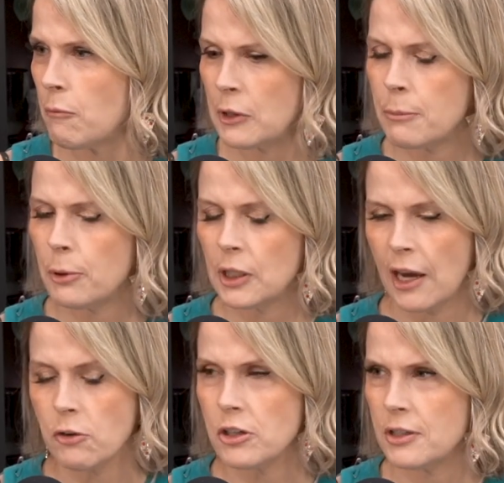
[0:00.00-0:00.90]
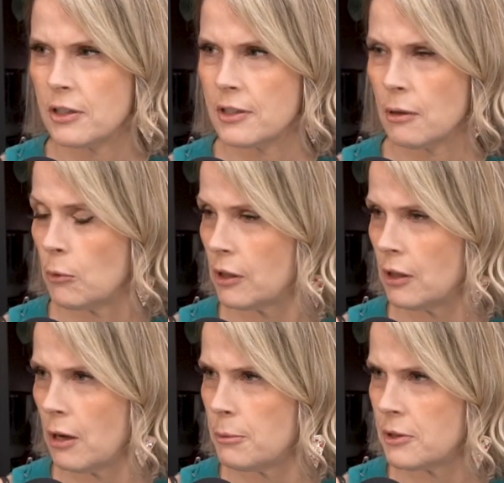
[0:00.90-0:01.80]
When they put couches into some of the
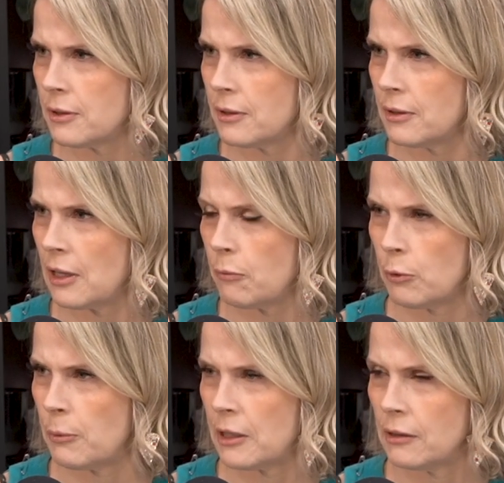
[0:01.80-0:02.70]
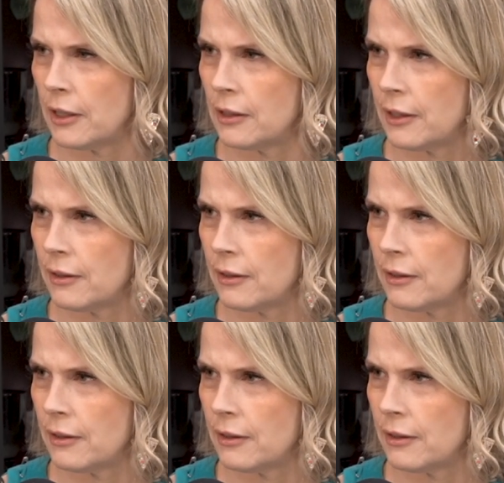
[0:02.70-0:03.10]
clubs that we've been in lately.